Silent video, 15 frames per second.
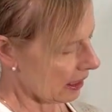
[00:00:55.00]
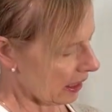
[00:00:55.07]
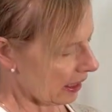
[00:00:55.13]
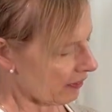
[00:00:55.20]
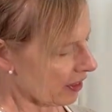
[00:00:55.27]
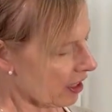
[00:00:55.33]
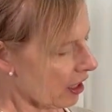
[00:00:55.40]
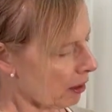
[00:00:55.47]

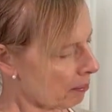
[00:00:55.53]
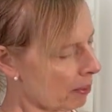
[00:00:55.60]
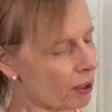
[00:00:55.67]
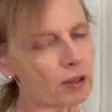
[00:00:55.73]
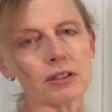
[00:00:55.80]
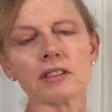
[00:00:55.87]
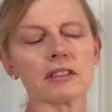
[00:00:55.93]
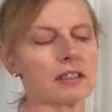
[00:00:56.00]
have a
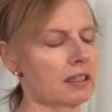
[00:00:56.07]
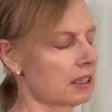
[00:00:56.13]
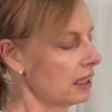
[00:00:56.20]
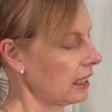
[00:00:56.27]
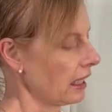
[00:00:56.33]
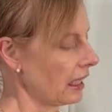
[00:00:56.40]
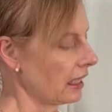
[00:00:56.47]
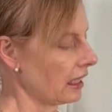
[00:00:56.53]
compote,
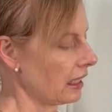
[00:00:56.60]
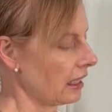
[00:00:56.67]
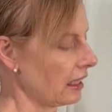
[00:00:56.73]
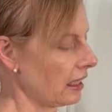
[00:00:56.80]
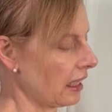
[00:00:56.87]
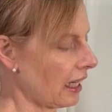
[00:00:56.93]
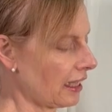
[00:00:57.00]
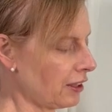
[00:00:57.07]
and
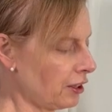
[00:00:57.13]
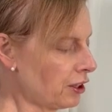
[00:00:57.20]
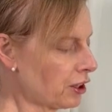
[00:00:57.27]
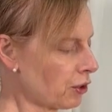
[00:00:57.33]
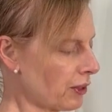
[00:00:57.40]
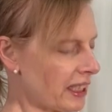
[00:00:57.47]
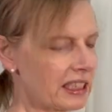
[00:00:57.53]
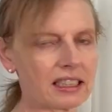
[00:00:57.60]
I
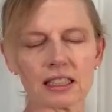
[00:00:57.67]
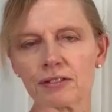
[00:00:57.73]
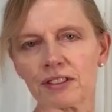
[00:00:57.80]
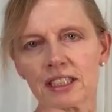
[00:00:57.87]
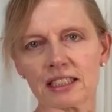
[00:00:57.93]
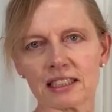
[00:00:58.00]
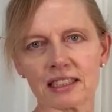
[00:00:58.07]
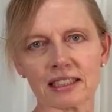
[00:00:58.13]
used Oasis for this.